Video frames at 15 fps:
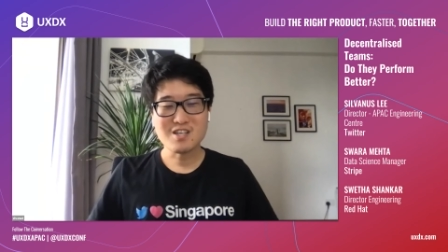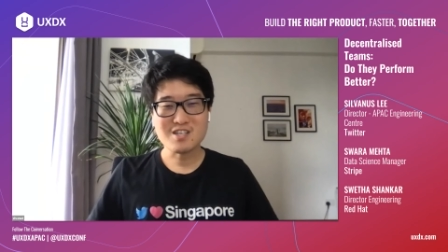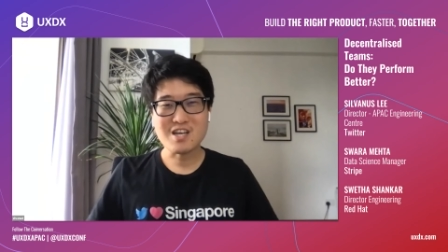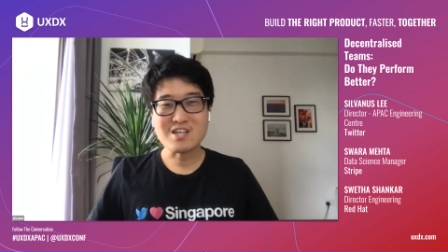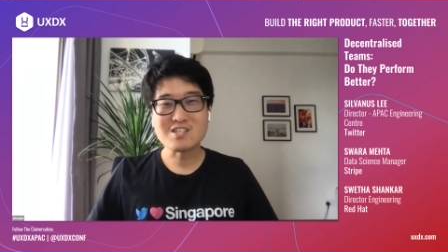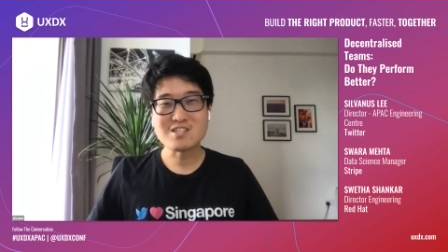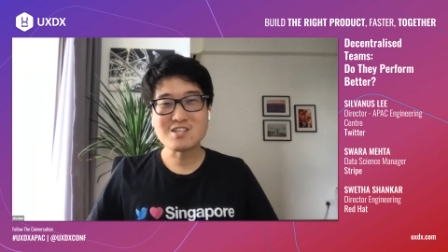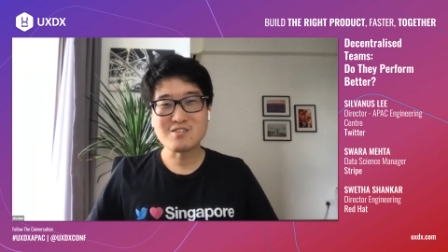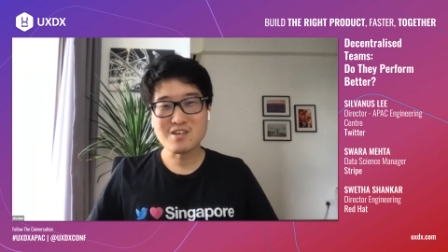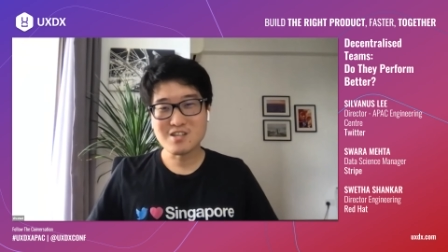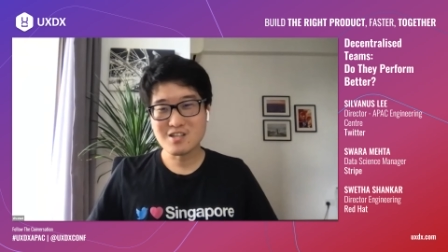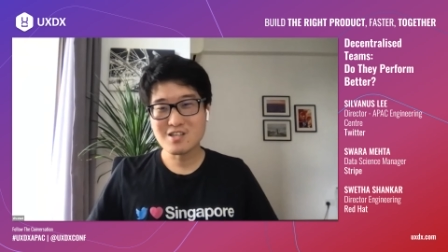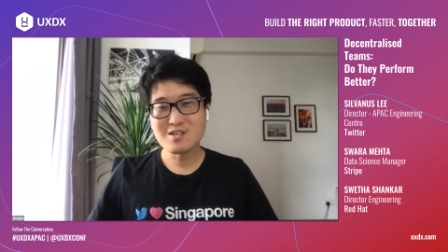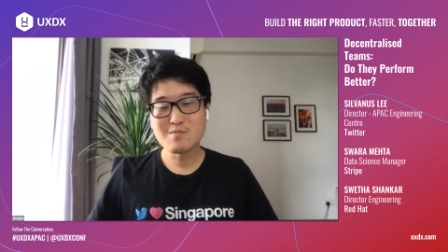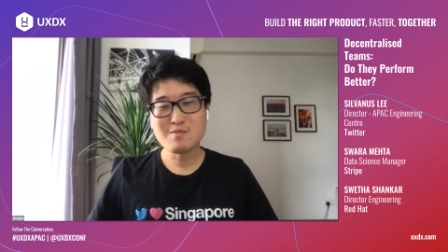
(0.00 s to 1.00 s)
intentional
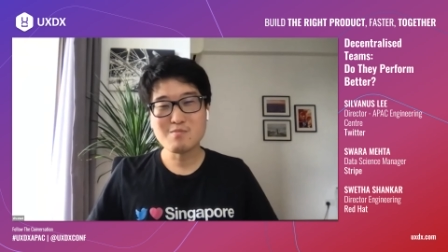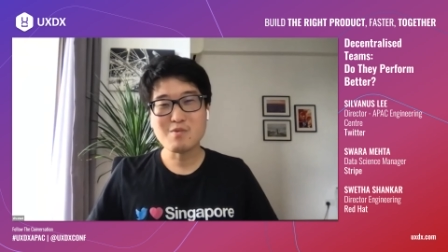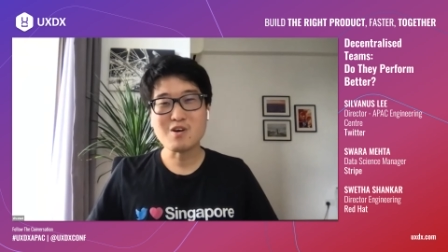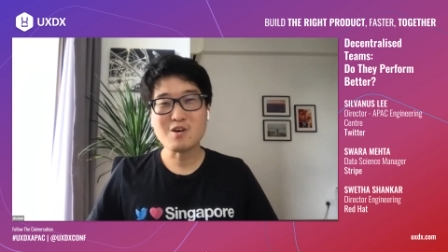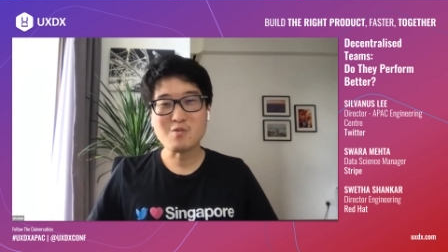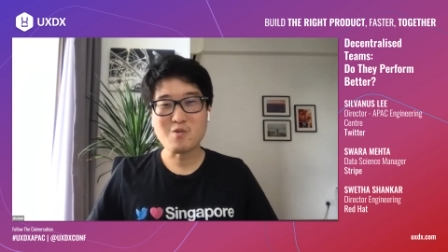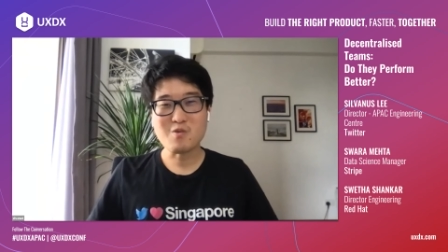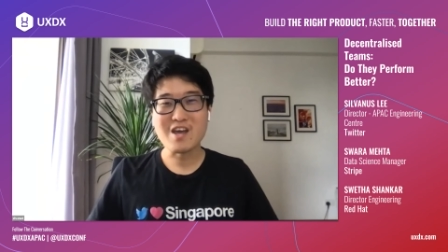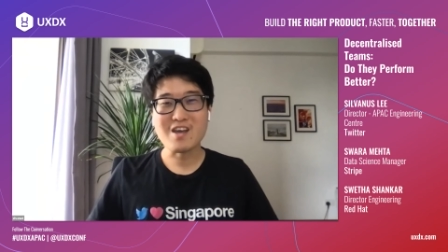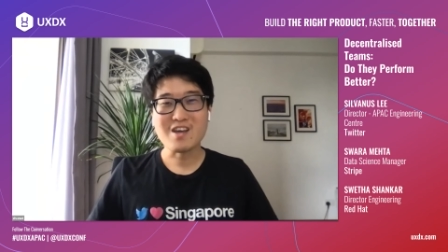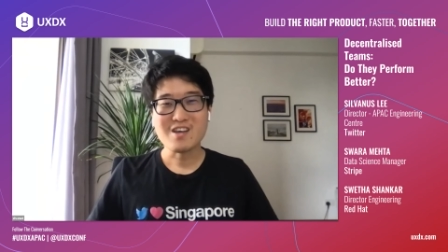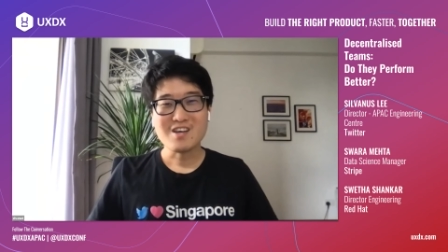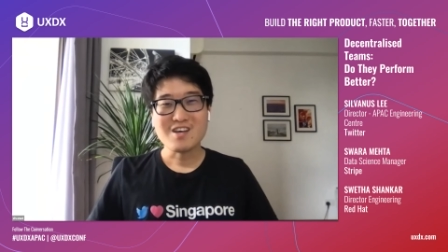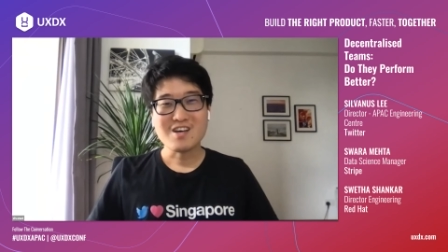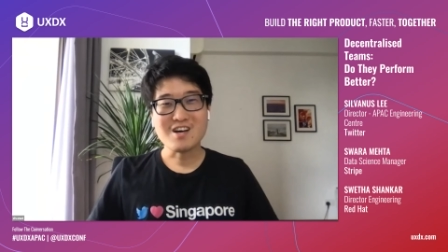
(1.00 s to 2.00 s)
and a little bit more aware.